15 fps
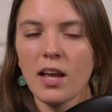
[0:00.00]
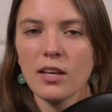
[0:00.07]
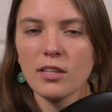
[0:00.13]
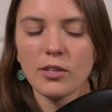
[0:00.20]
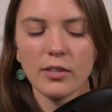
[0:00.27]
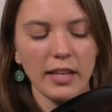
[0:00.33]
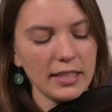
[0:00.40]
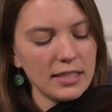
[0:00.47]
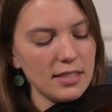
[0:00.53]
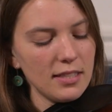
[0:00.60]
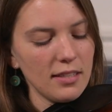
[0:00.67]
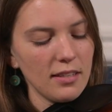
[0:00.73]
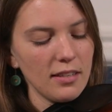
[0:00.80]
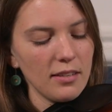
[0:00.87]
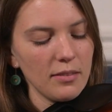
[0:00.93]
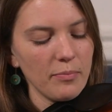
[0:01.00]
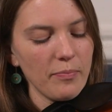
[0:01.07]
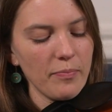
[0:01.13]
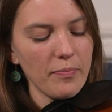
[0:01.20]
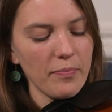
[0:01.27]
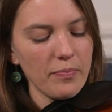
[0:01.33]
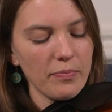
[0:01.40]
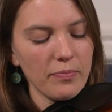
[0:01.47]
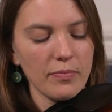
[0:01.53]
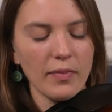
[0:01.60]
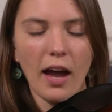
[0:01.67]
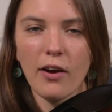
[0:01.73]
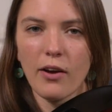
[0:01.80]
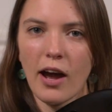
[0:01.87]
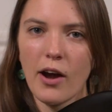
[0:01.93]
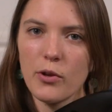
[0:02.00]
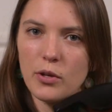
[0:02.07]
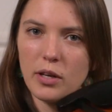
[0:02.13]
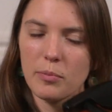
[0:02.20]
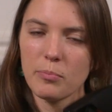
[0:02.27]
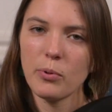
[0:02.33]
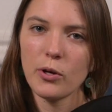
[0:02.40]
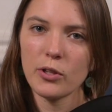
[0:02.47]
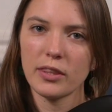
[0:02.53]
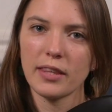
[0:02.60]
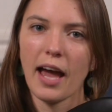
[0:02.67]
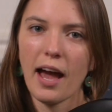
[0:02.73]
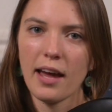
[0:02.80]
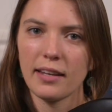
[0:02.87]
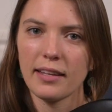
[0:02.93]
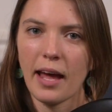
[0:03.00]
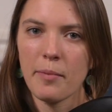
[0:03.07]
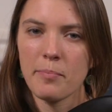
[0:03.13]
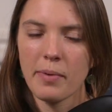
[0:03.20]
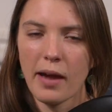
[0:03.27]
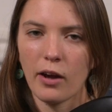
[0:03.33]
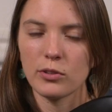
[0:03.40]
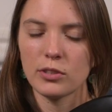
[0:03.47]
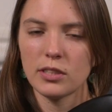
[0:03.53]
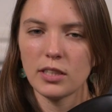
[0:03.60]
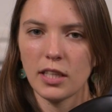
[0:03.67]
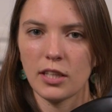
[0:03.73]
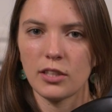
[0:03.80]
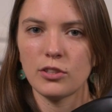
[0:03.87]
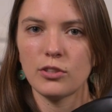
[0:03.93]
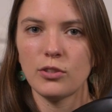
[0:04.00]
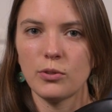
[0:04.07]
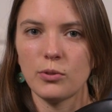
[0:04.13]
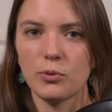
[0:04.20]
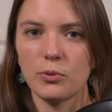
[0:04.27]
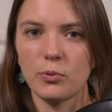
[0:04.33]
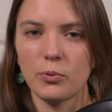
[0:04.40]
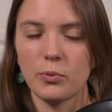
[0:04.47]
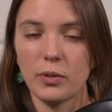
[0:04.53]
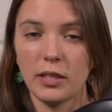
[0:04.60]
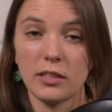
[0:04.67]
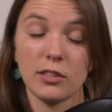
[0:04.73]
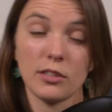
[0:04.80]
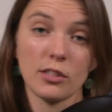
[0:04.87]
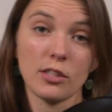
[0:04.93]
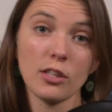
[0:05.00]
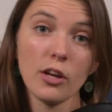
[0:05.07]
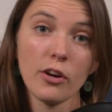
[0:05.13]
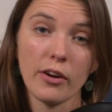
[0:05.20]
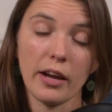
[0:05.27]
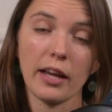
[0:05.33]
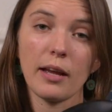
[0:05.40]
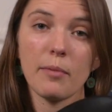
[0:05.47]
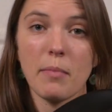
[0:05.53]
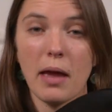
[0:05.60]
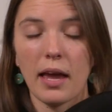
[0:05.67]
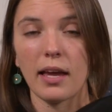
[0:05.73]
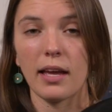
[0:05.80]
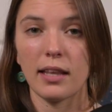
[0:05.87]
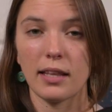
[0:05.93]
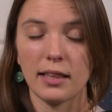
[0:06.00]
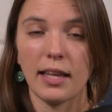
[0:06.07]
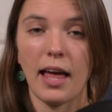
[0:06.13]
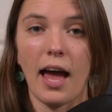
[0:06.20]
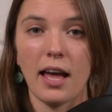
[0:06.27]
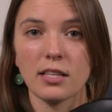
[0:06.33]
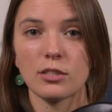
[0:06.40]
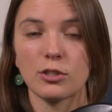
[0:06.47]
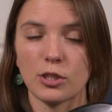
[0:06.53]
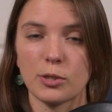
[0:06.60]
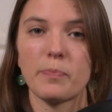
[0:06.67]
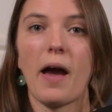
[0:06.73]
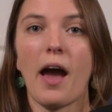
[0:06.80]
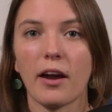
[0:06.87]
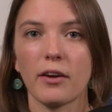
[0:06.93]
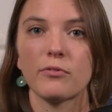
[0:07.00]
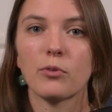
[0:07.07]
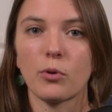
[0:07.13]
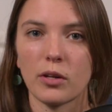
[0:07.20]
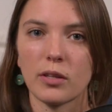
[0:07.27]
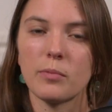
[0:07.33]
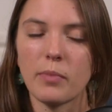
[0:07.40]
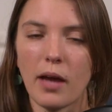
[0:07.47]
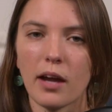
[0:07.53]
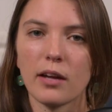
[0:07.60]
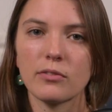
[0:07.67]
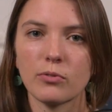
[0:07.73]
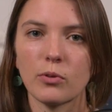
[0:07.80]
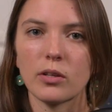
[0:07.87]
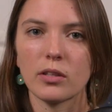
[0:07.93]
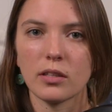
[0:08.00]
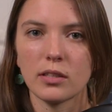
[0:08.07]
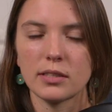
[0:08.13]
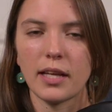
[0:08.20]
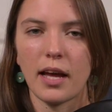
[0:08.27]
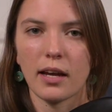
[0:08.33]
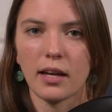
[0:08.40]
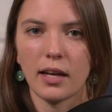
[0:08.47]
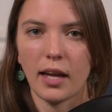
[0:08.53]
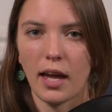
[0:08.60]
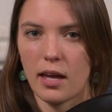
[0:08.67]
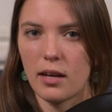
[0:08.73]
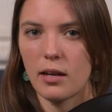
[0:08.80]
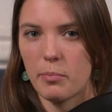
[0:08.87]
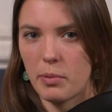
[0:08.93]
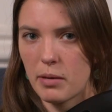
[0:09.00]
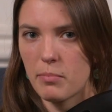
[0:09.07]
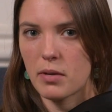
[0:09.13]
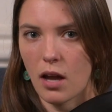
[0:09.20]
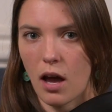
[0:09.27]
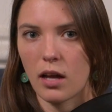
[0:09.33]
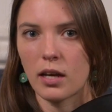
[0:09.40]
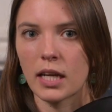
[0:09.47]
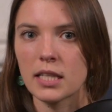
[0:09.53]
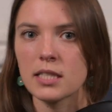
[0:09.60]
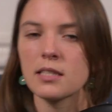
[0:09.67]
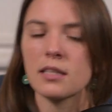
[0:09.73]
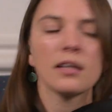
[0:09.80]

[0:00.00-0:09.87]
So that's how you can put that bounce into slurring and make it less just back and forth, because that can get a bit monotonous.